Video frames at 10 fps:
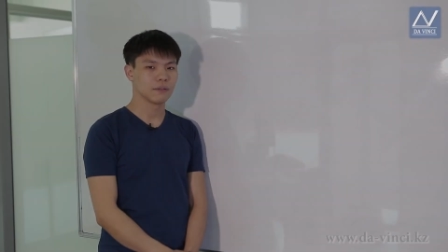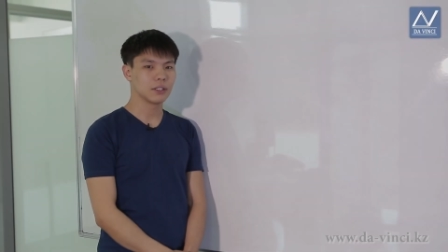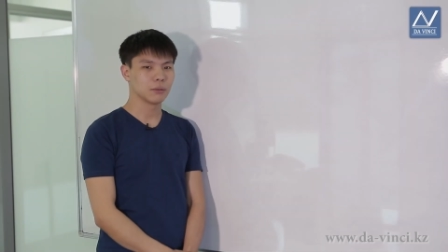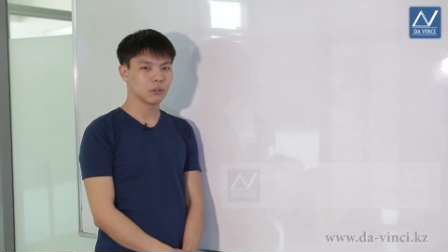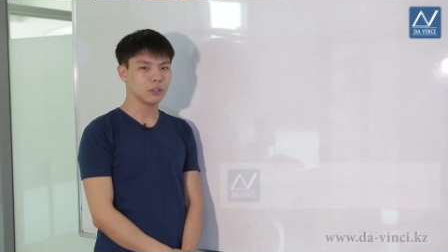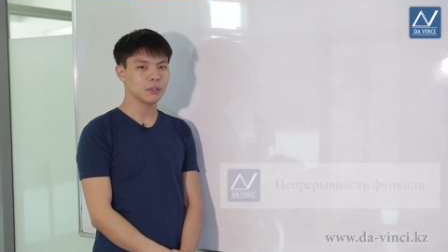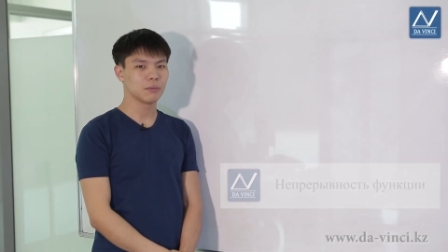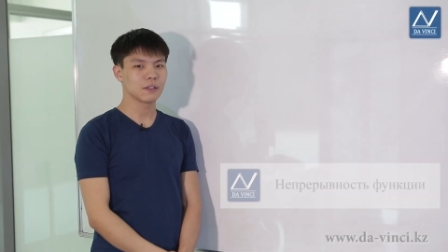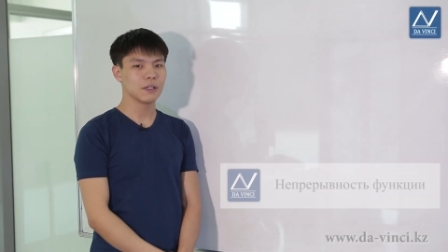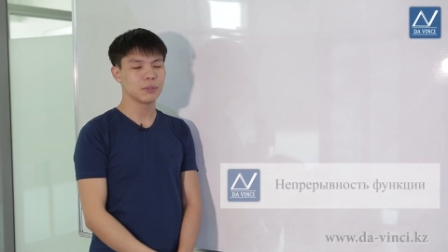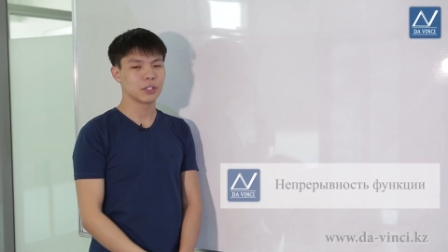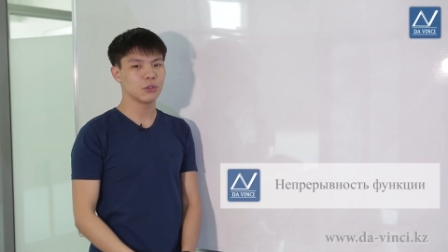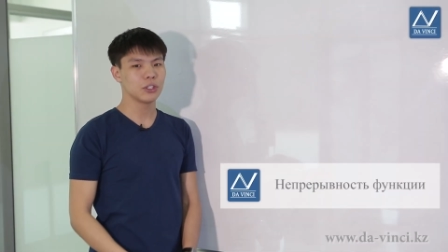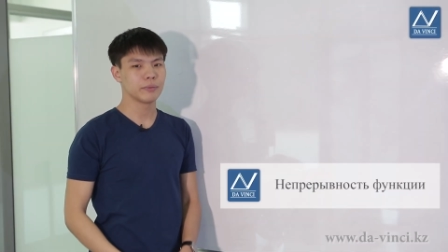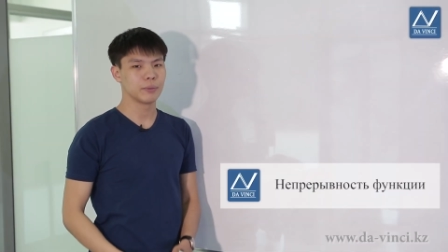in this lesson we will
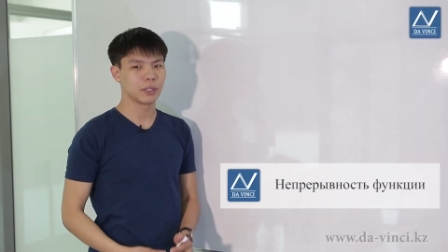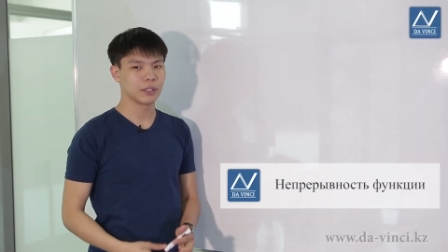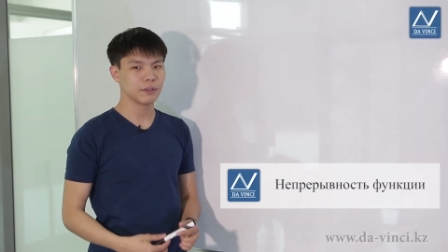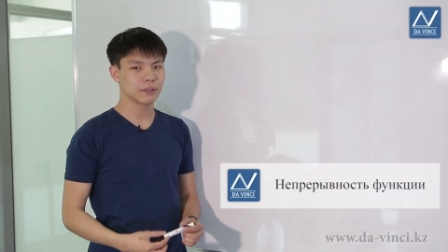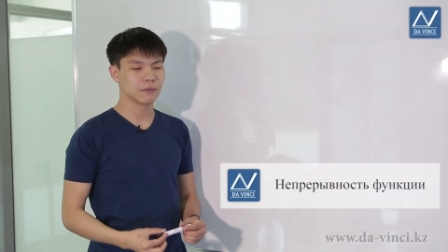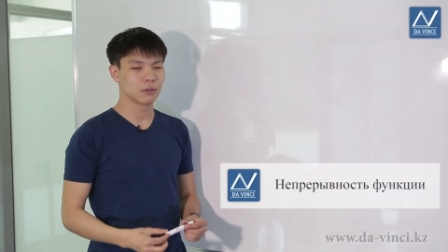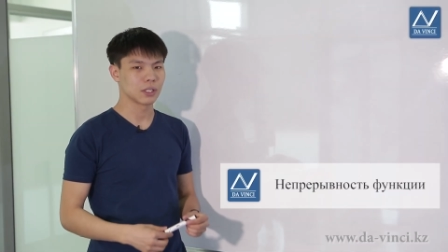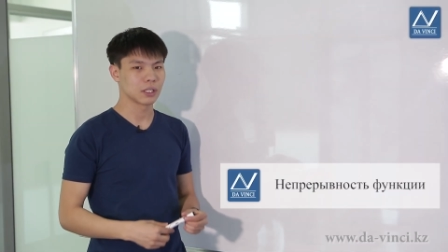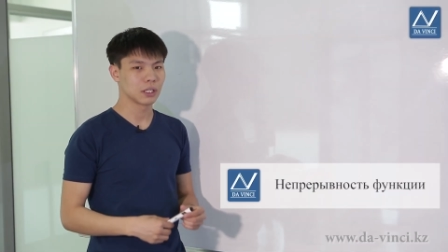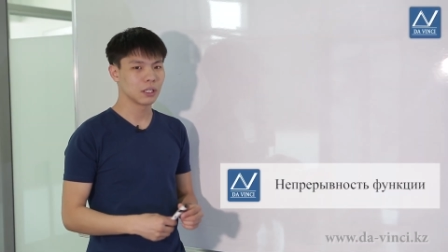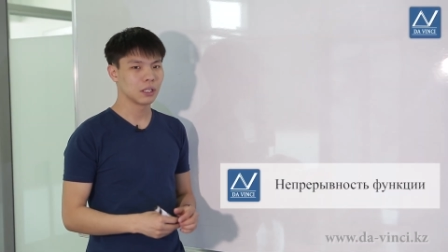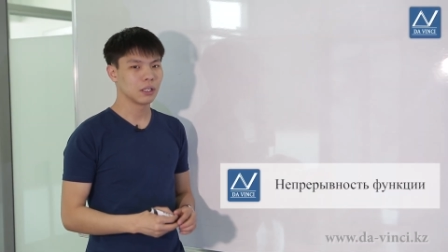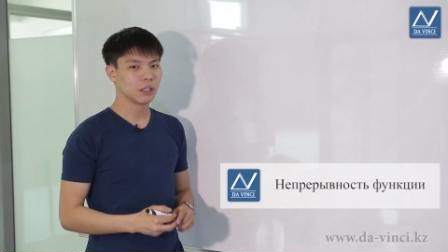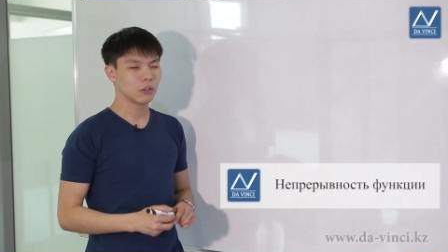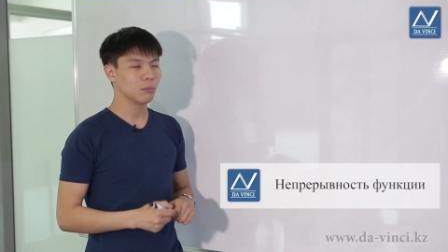study the continuity of a
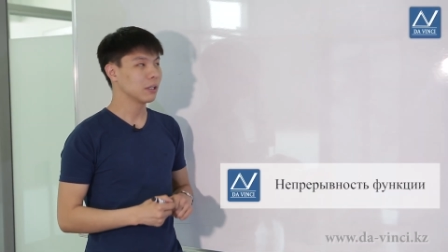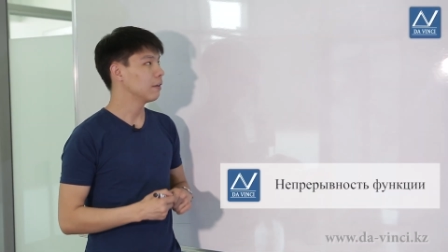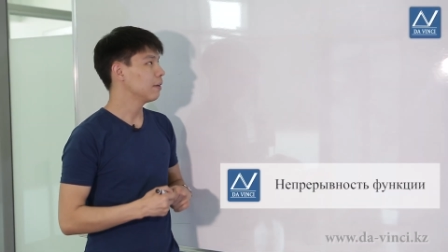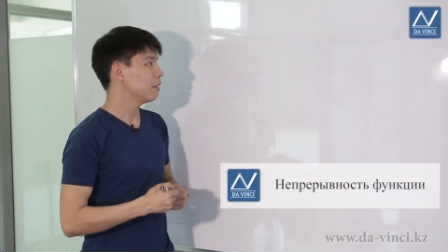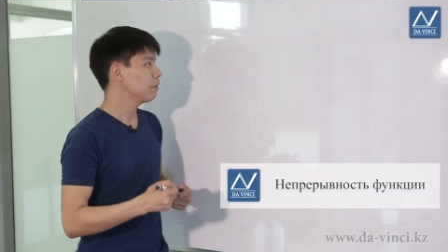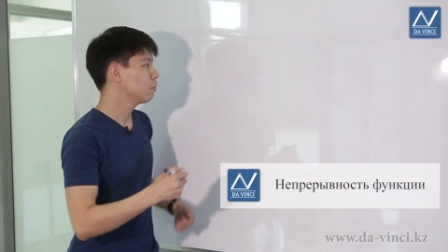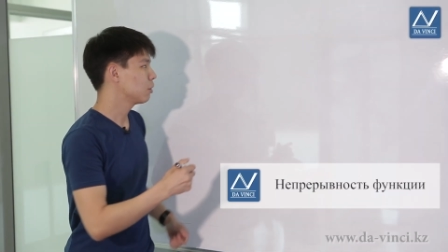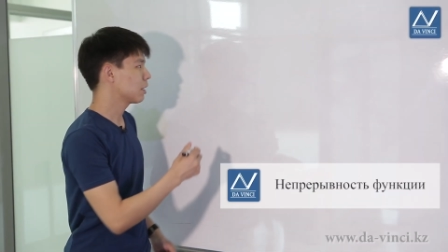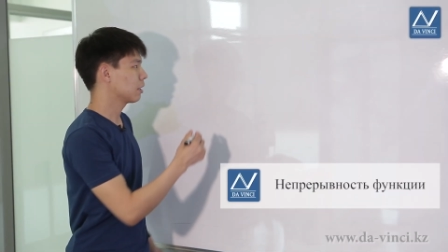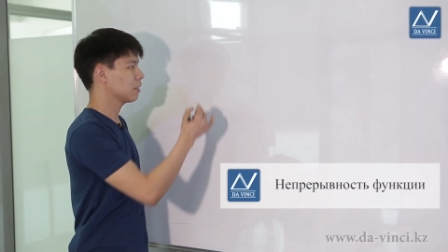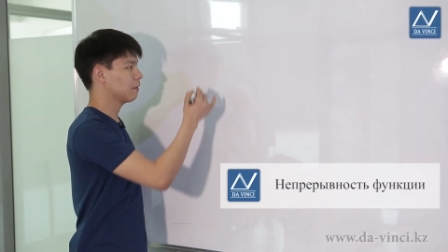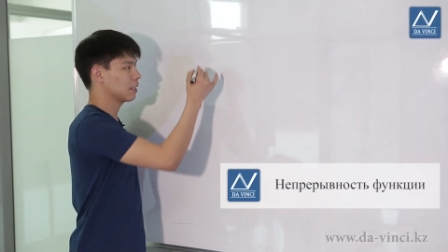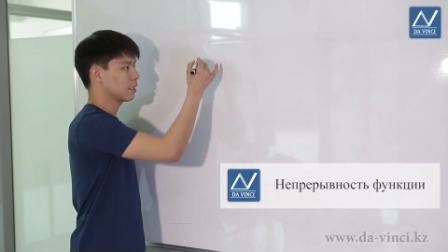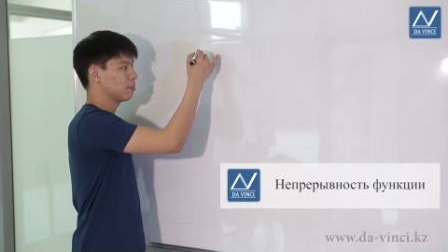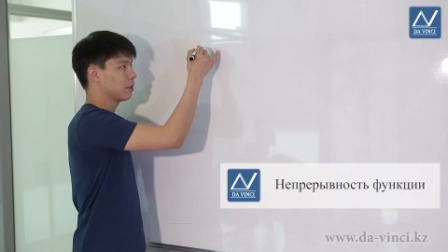function. Roughly speaking, a
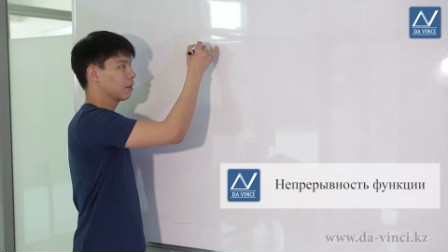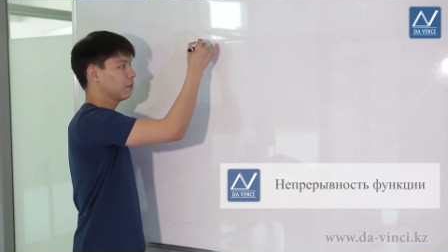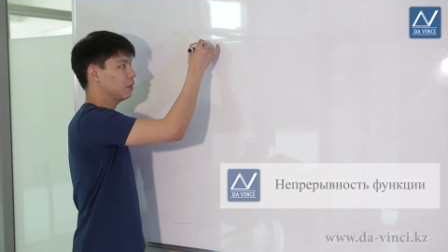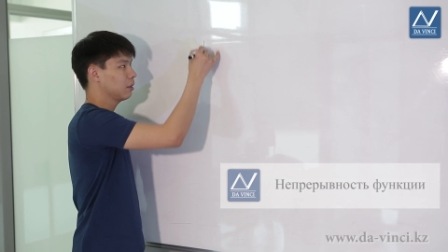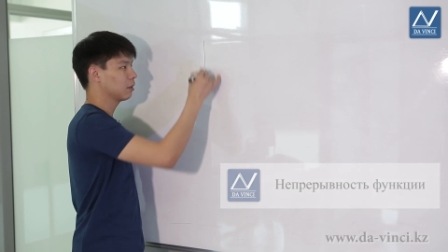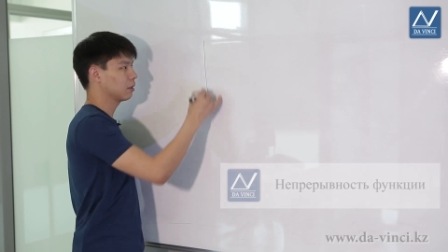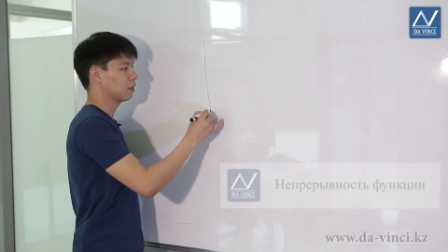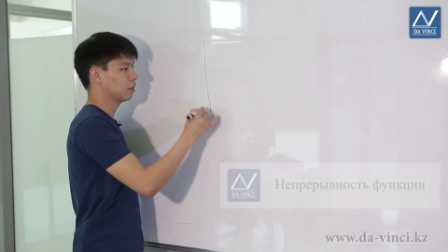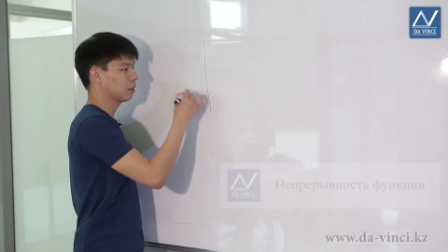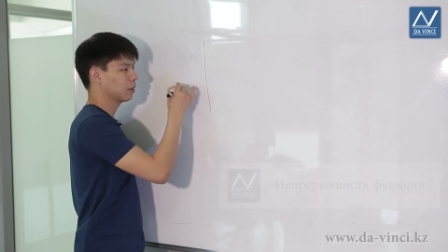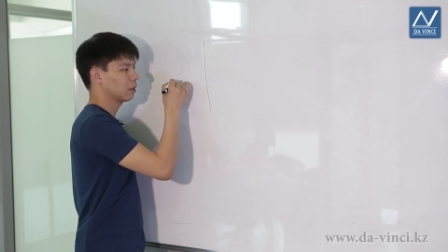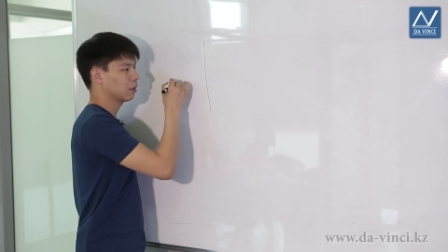function is called continuous